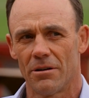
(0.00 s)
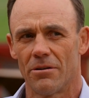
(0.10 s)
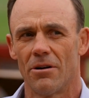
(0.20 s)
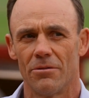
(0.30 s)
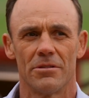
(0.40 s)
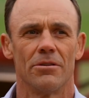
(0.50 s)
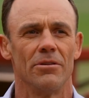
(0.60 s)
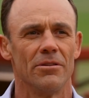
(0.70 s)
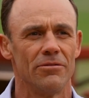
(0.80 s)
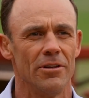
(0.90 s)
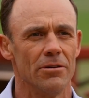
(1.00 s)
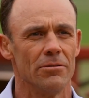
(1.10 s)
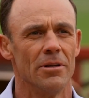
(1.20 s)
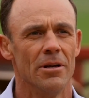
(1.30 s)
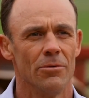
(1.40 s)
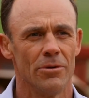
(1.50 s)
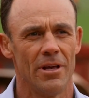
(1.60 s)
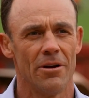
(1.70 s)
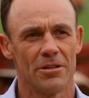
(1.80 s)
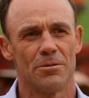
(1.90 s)
growers that are in the field with
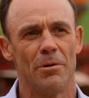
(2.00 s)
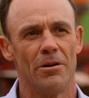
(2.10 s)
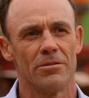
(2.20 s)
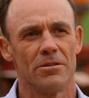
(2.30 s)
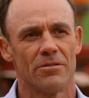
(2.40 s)
their experiences